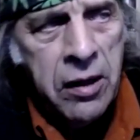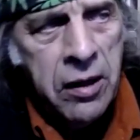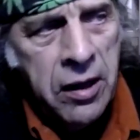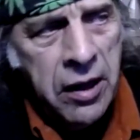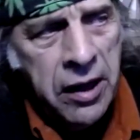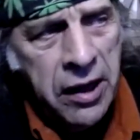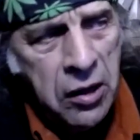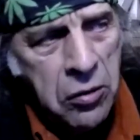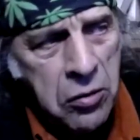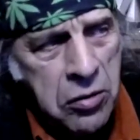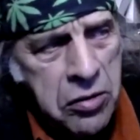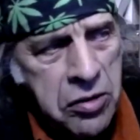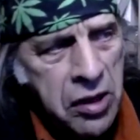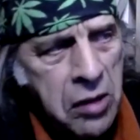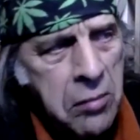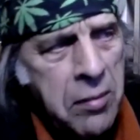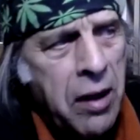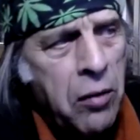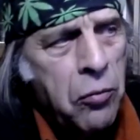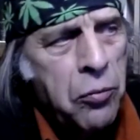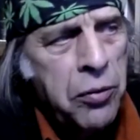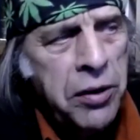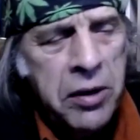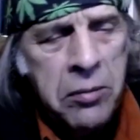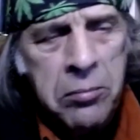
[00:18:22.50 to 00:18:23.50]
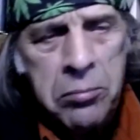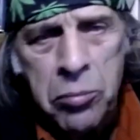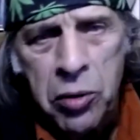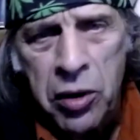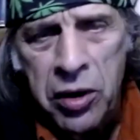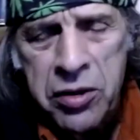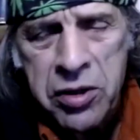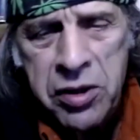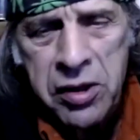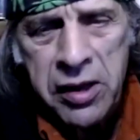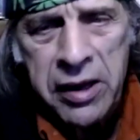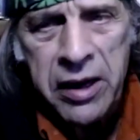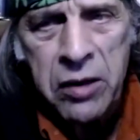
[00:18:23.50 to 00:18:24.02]
and he was thinking about reading
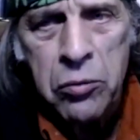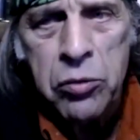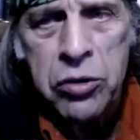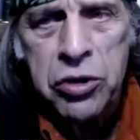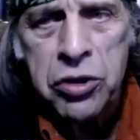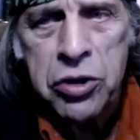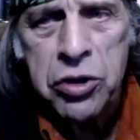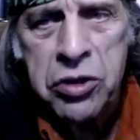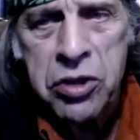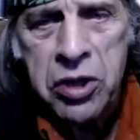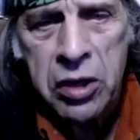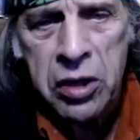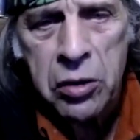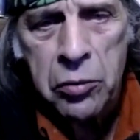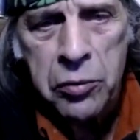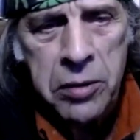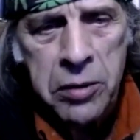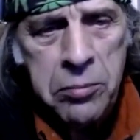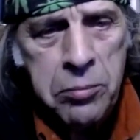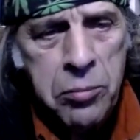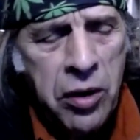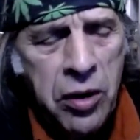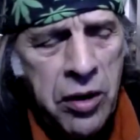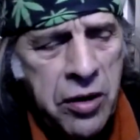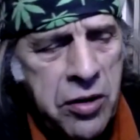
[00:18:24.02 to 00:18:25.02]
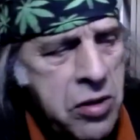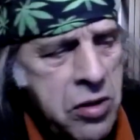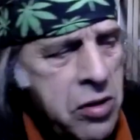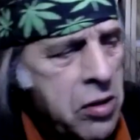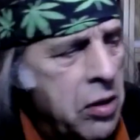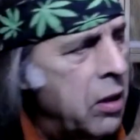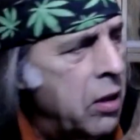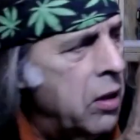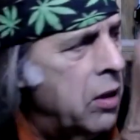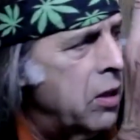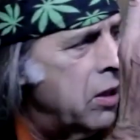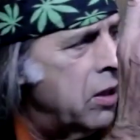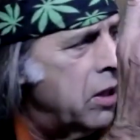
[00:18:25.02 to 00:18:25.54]
books again. He wishes he could read books.
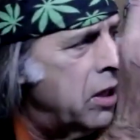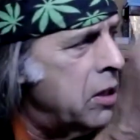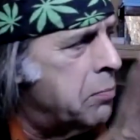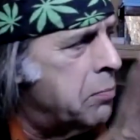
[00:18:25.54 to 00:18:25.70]
He